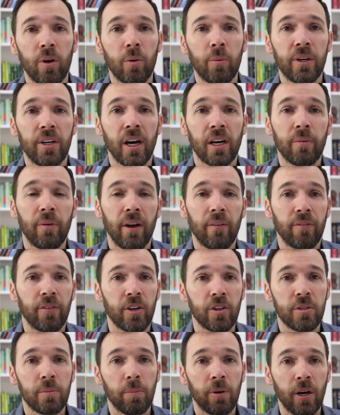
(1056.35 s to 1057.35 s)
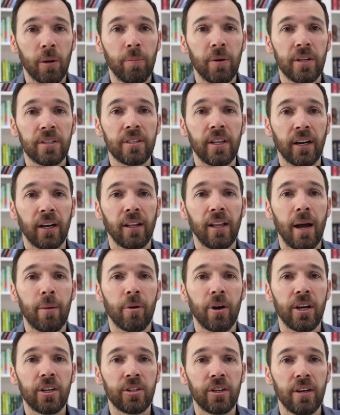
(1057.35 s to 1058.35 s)
We talked about first purpose, then
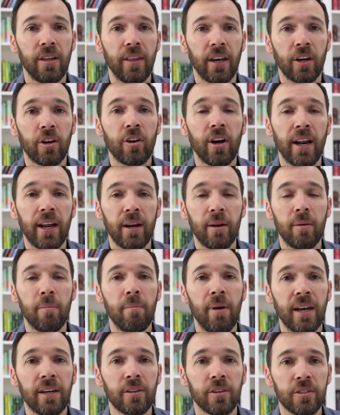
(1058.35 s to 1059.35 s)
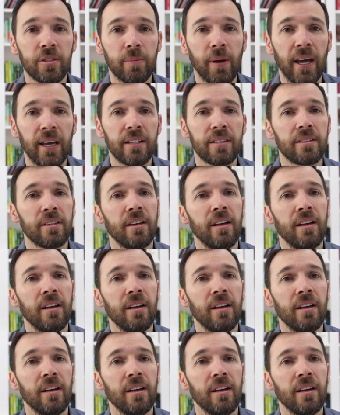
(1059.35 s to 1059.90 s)
collaboration, and then creating mental space.